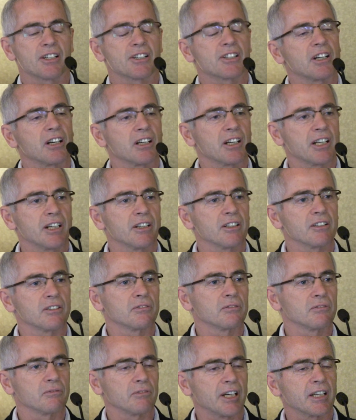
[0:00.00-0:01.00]
to start
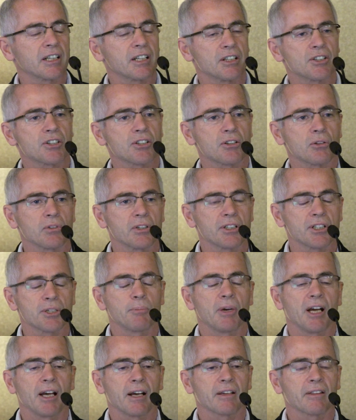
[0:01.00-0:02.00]
hearing Rankin's stories
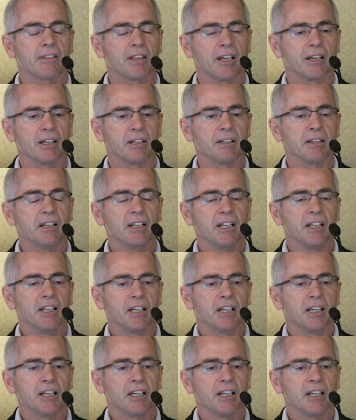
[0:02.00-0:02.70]
back then, and